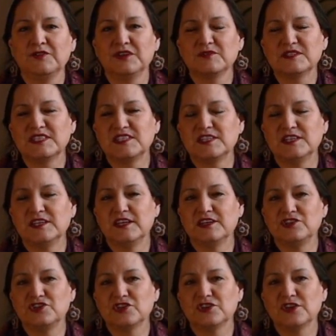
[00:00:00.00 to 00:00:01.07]
when I was a
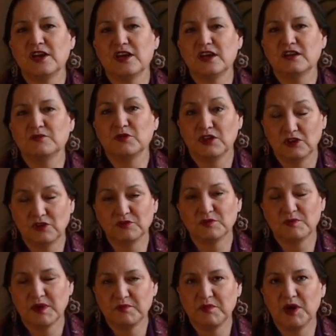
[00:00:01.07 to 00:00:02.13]
teenager, along with
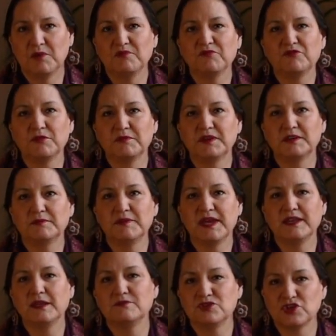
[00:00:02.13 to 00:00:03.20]
my mom, from a man
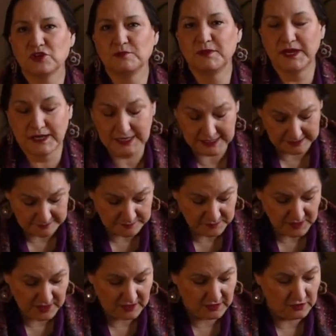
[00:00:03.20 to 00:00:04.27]
named Jacques Berry,
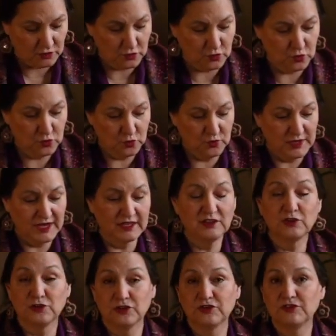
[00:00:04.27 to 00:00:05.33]
who had
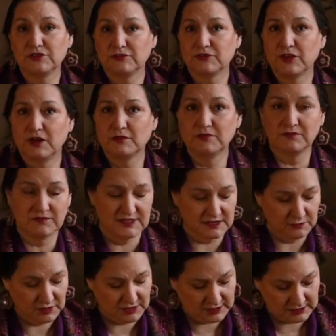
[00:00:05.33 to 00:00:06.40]
learned from
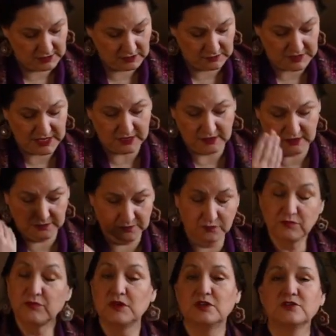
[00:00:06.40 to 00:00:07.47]
someone in Quebec
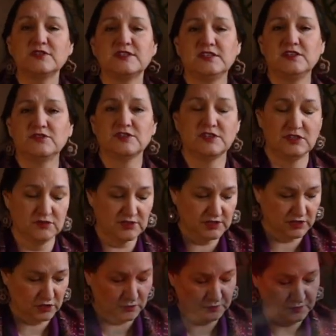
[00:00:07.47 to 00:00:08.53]
years and years and years
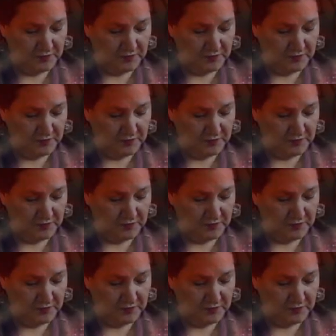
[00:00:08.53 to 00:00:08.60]
ago.